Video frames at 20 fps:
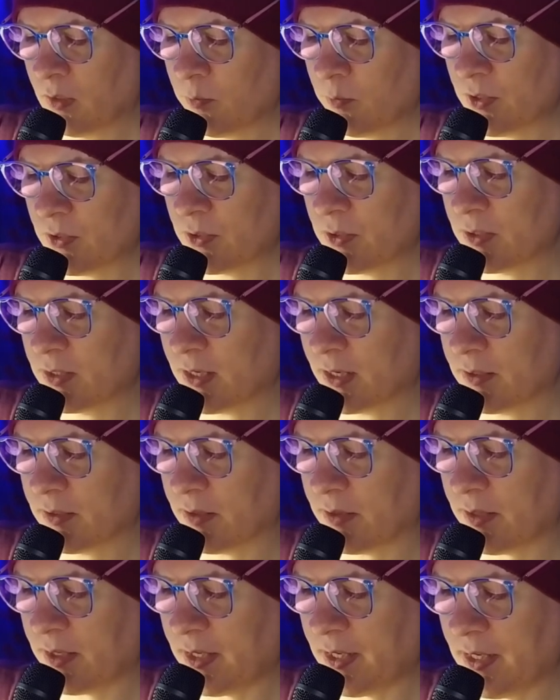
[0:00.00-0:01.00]
stood under
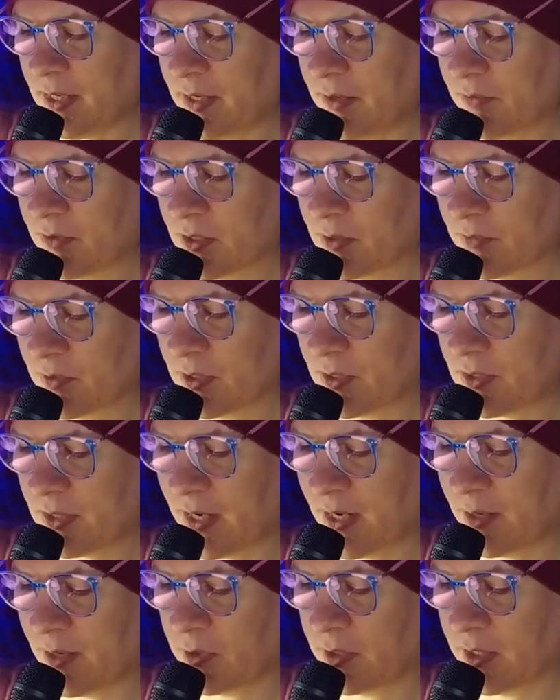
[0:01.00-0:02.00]
the eaves of the
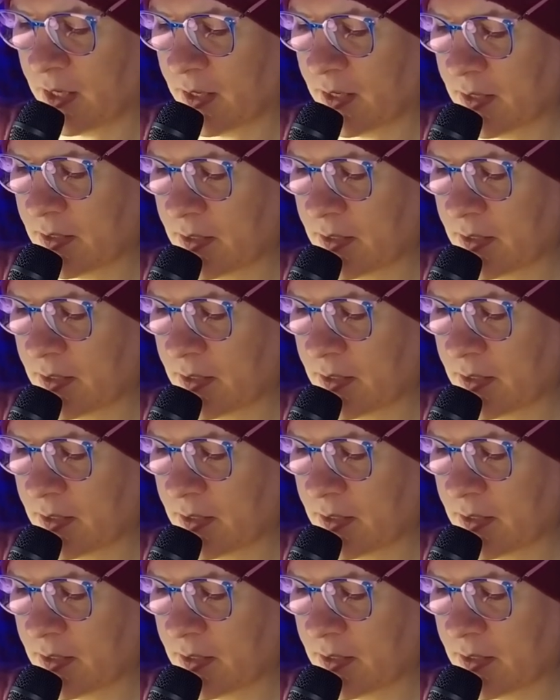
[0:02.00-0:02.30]
stable yard,